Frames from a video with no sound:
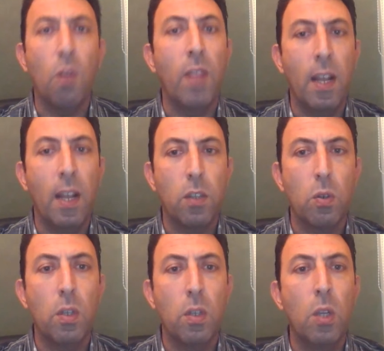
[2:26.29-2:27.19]
of the
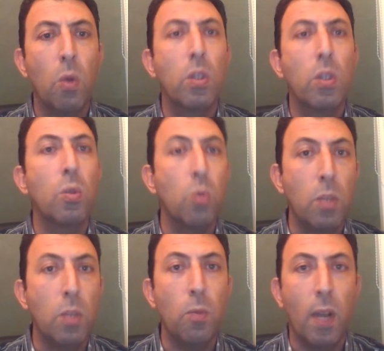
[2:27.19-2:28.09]
lesson in order to
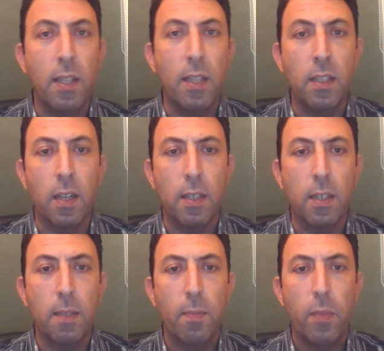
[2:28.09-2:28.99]
stimulate interest.